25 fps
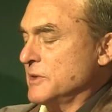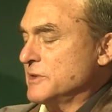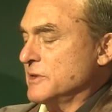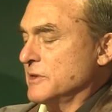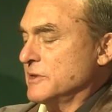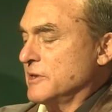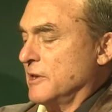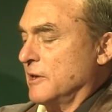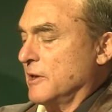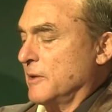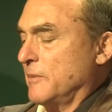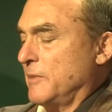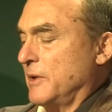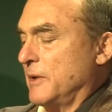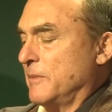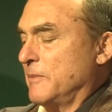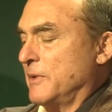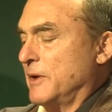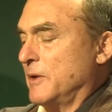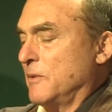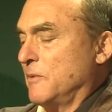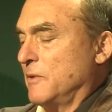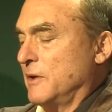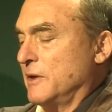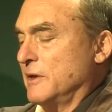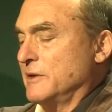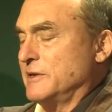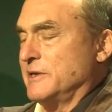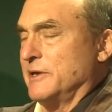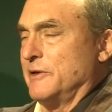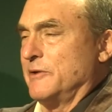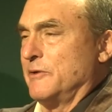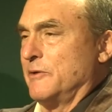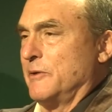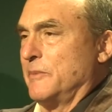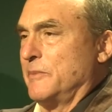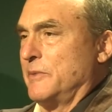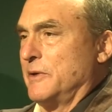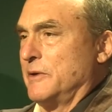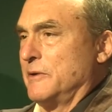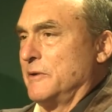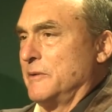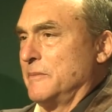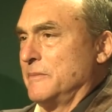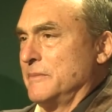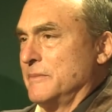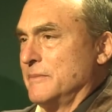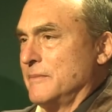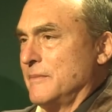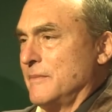much to talk about, but I want to tell you a
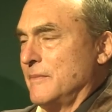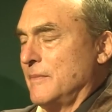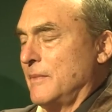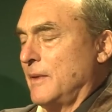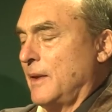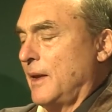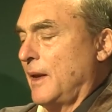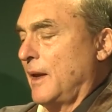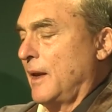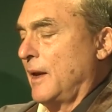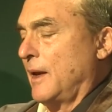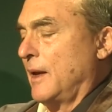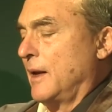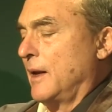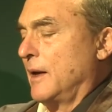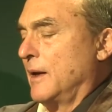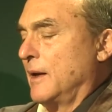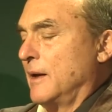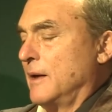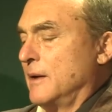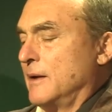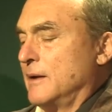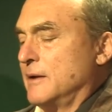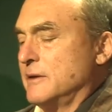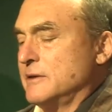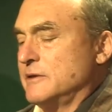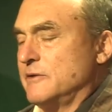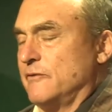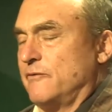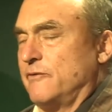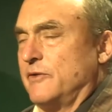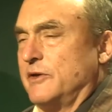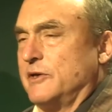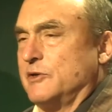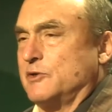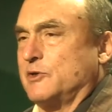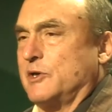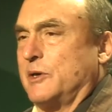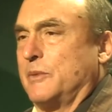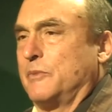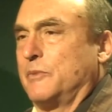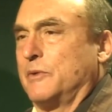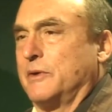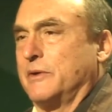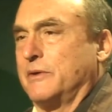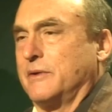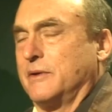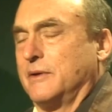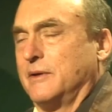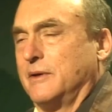poem uh, to finish up
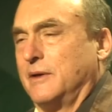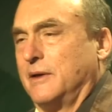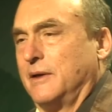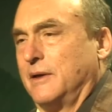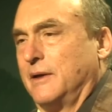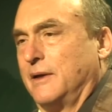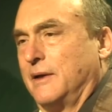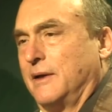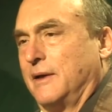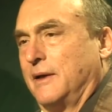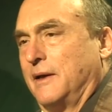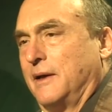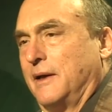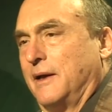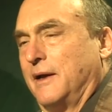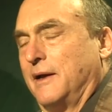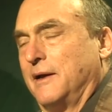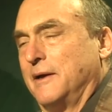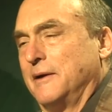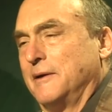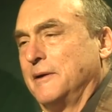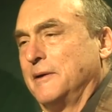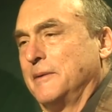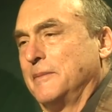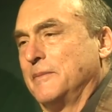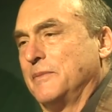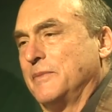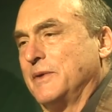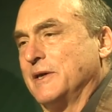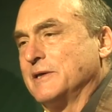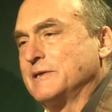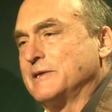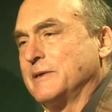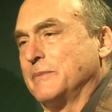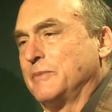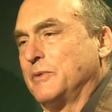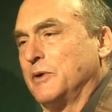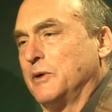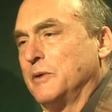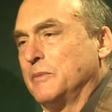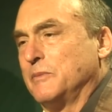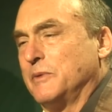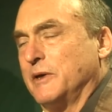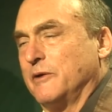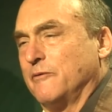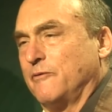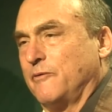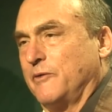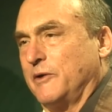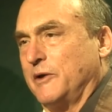with. Um, this is a poem
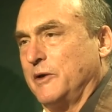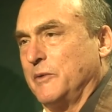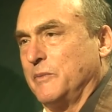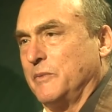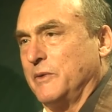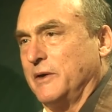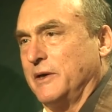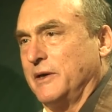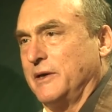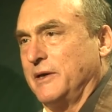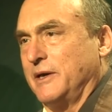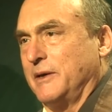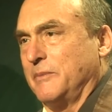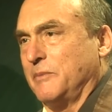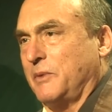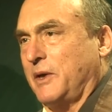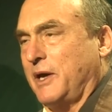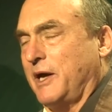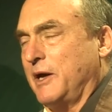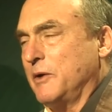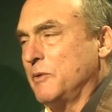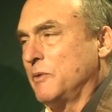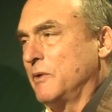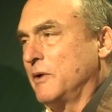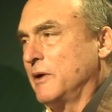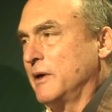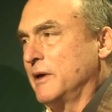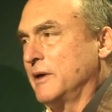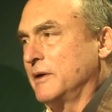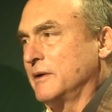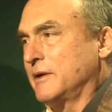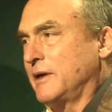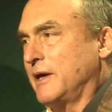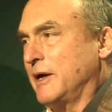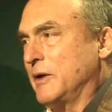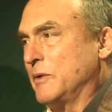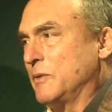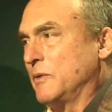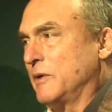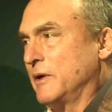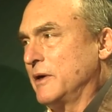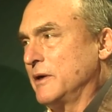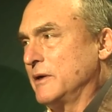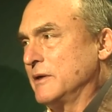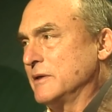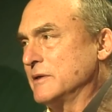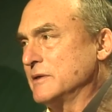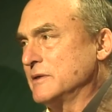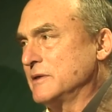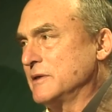by a friend of mine named Kay Ryan. Kay
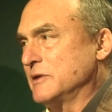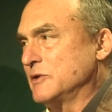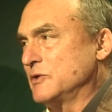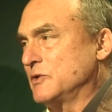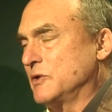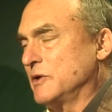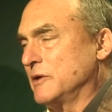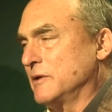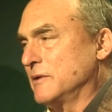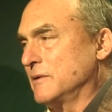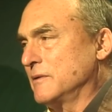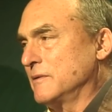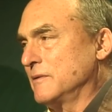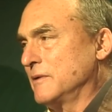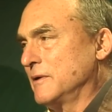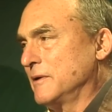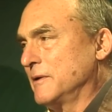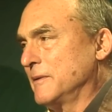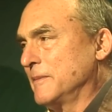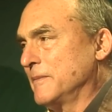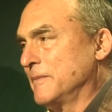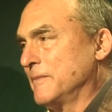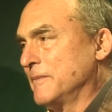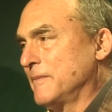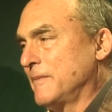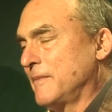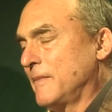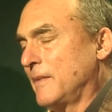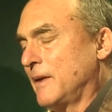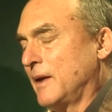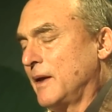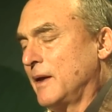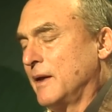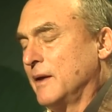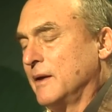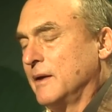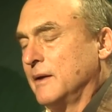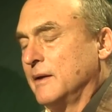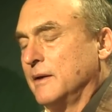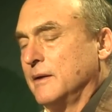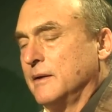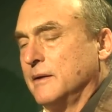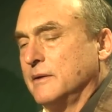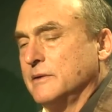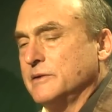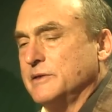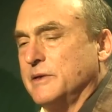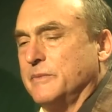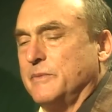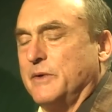Ryan is this year, um,
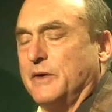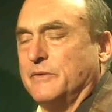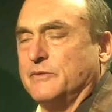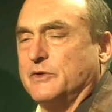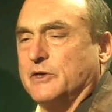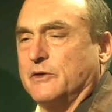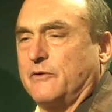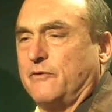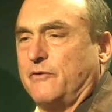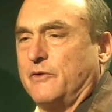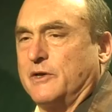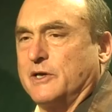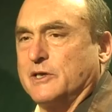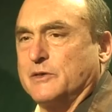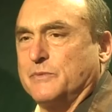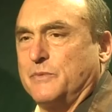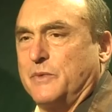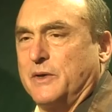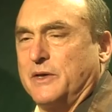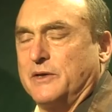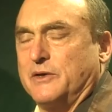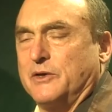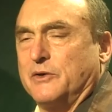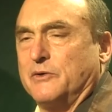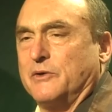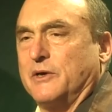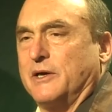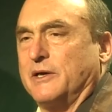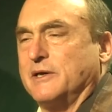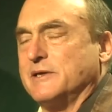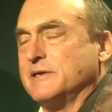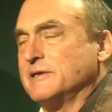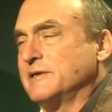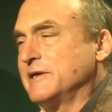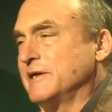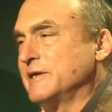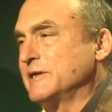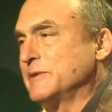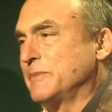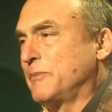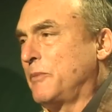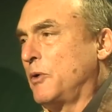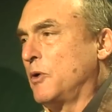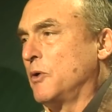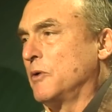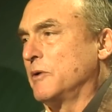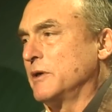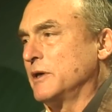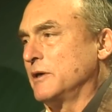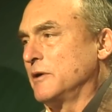she may have just finished being the United States
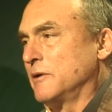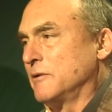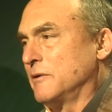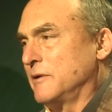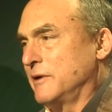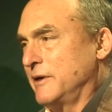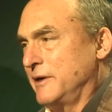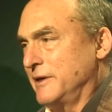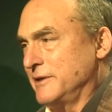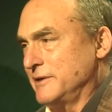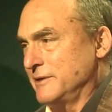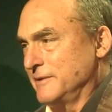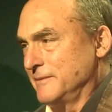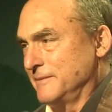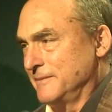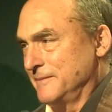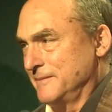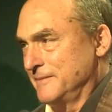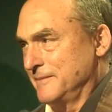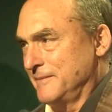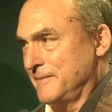Poet Laureate.